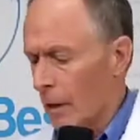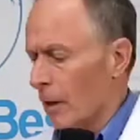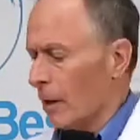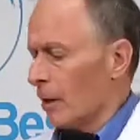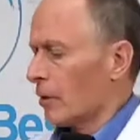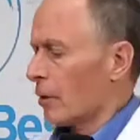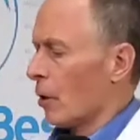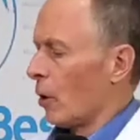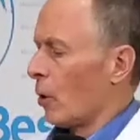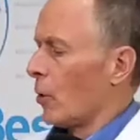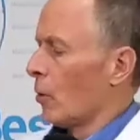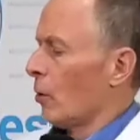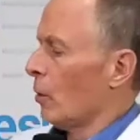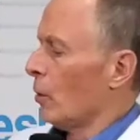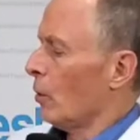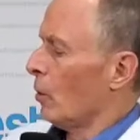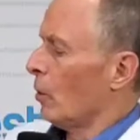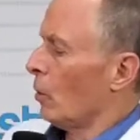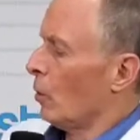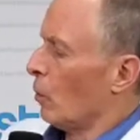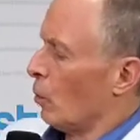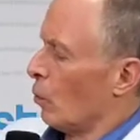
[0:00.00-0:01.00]
So
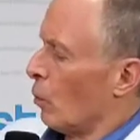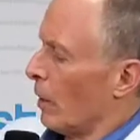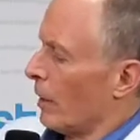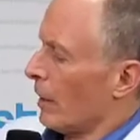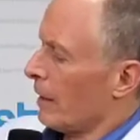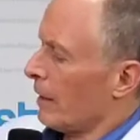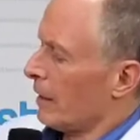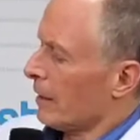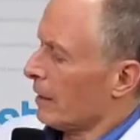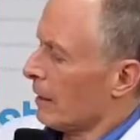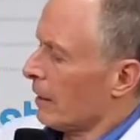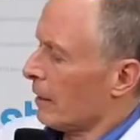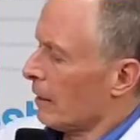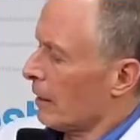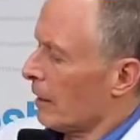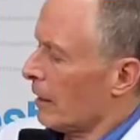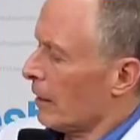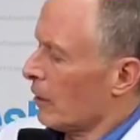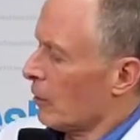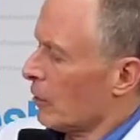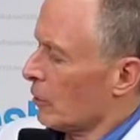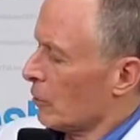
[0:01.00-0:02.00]
one of these at
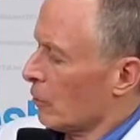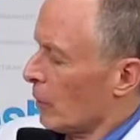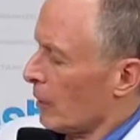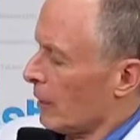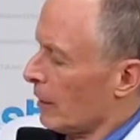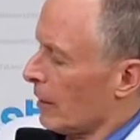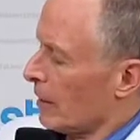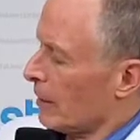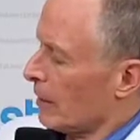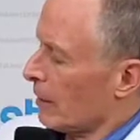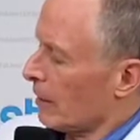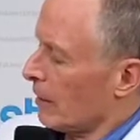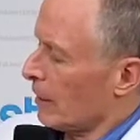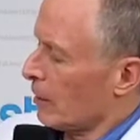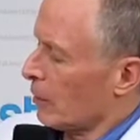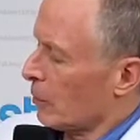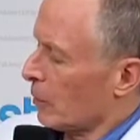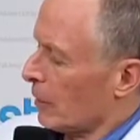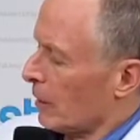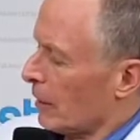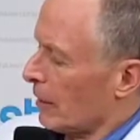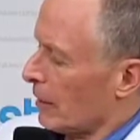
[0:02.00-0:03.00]
lunch, one of these at lunch,
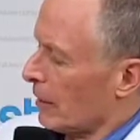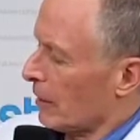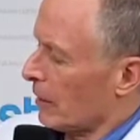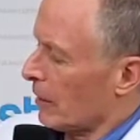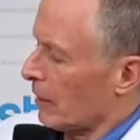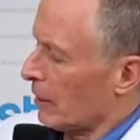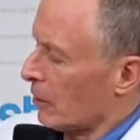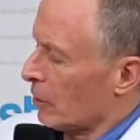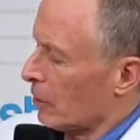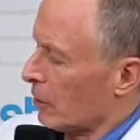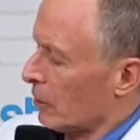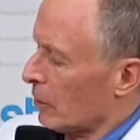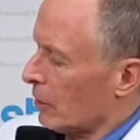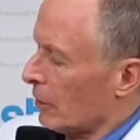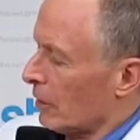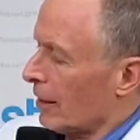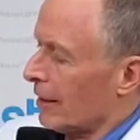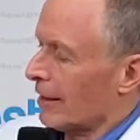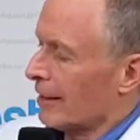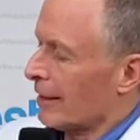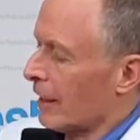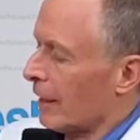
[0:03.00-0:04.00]
one of these at lunch.
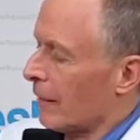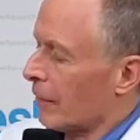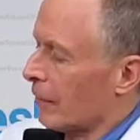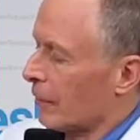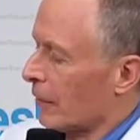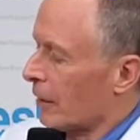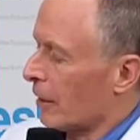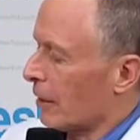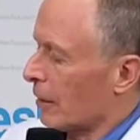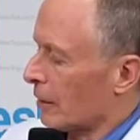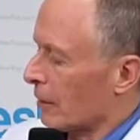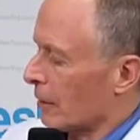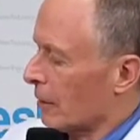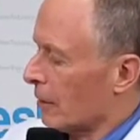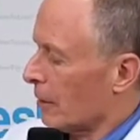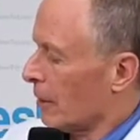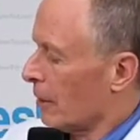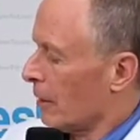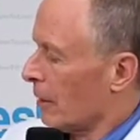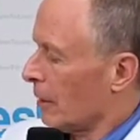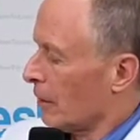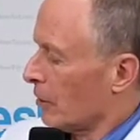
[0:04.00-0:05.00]
Same for dinner.
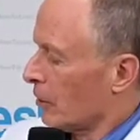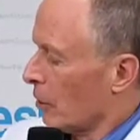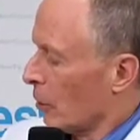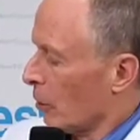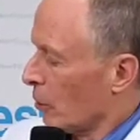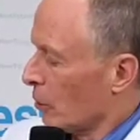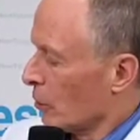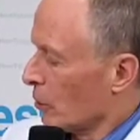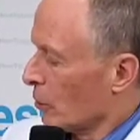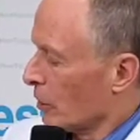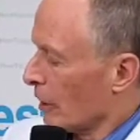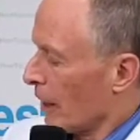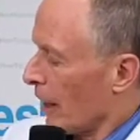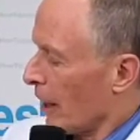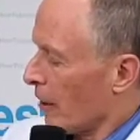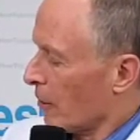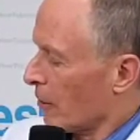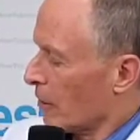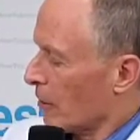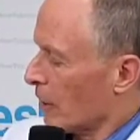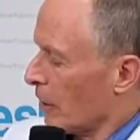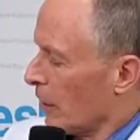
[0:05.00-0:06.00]
Total your
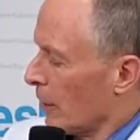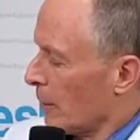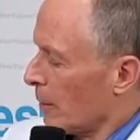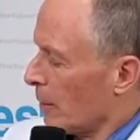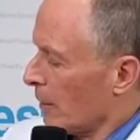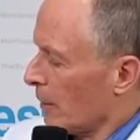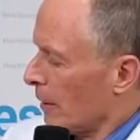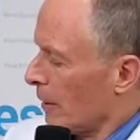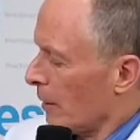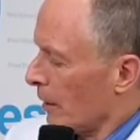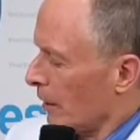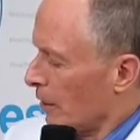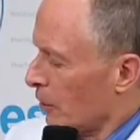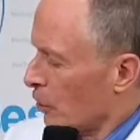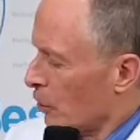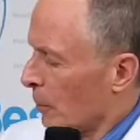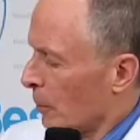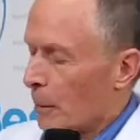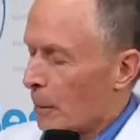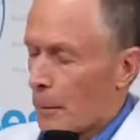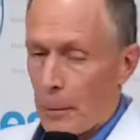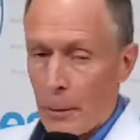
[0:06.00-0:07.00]
calories up.
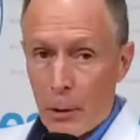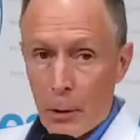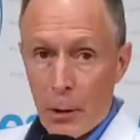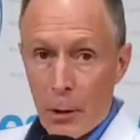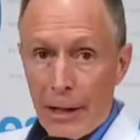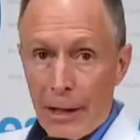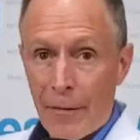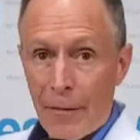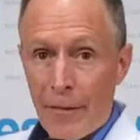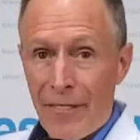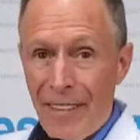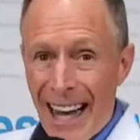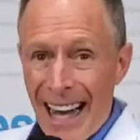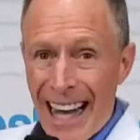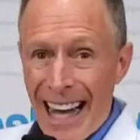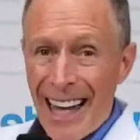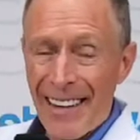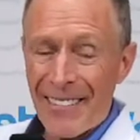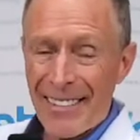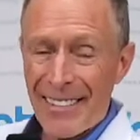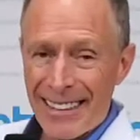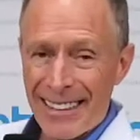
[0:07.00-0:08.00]
Should be between
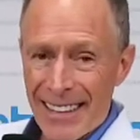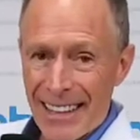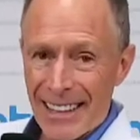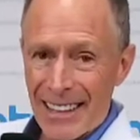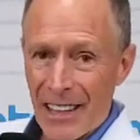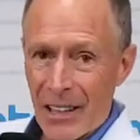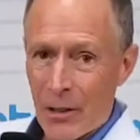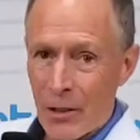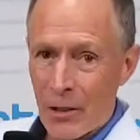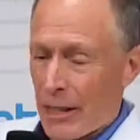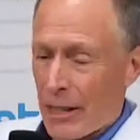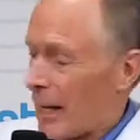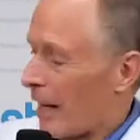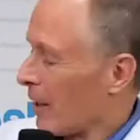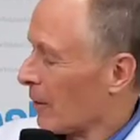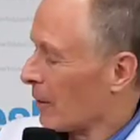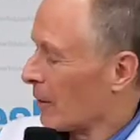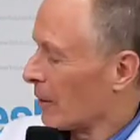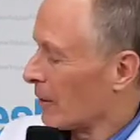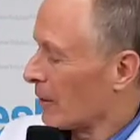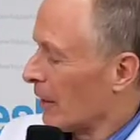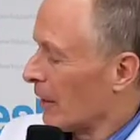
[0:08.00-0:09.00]
500 and 600
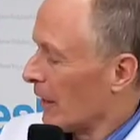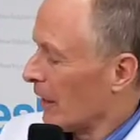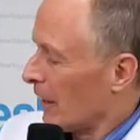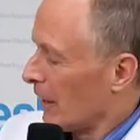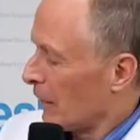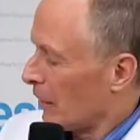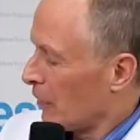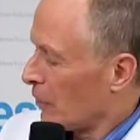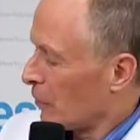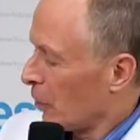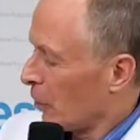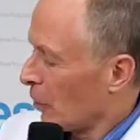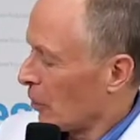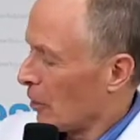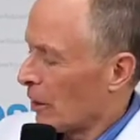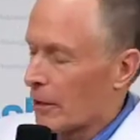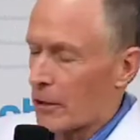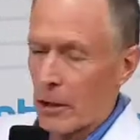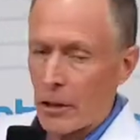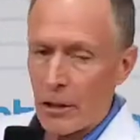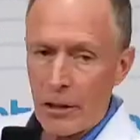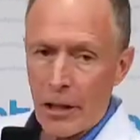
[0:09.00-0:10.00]
calories. If you total
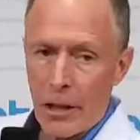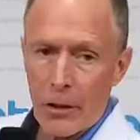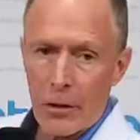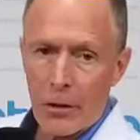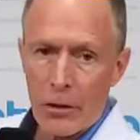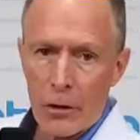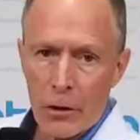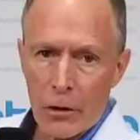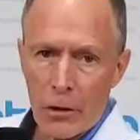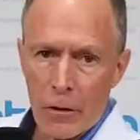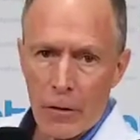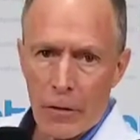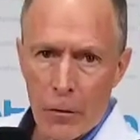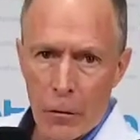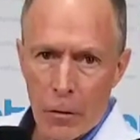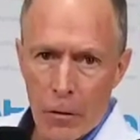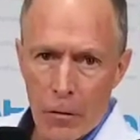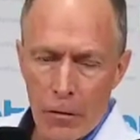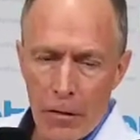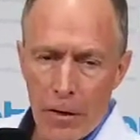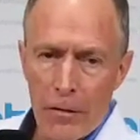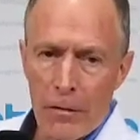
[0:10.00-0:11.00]
lunch and dinner and you're at
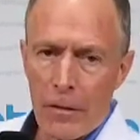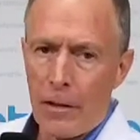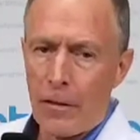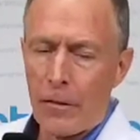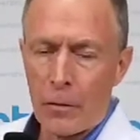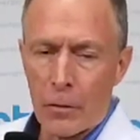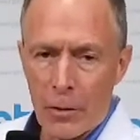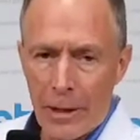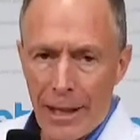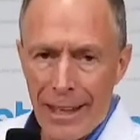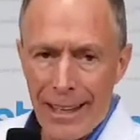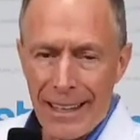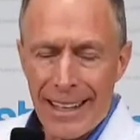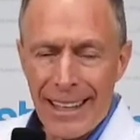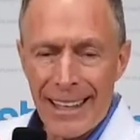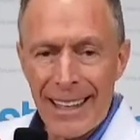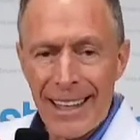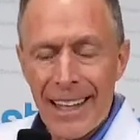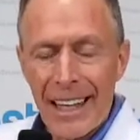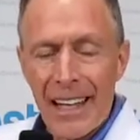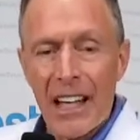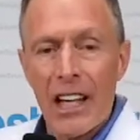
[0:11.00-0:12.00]
450,
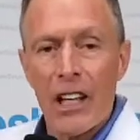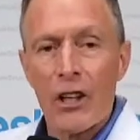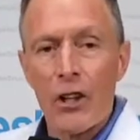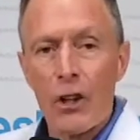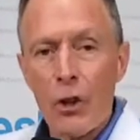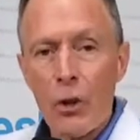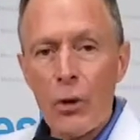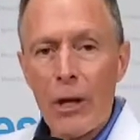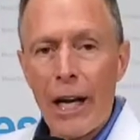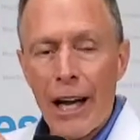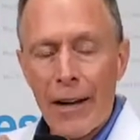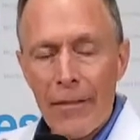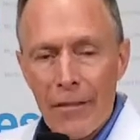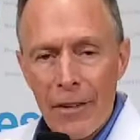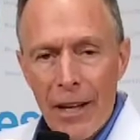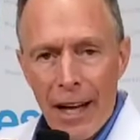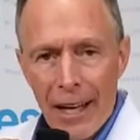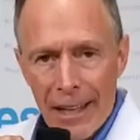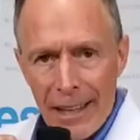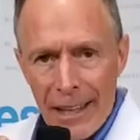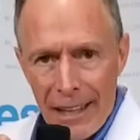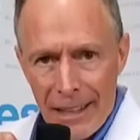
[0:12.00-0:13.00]
480, you have
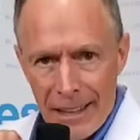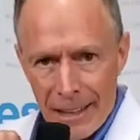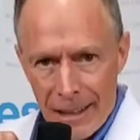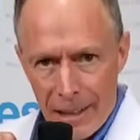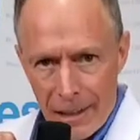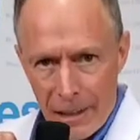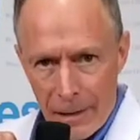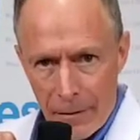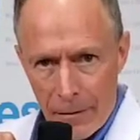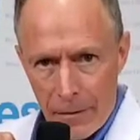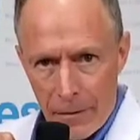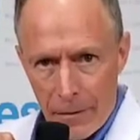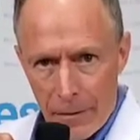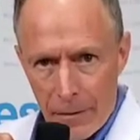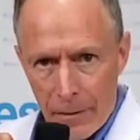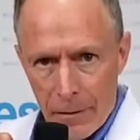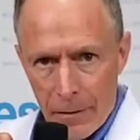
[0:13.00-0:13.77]
not eaten enough.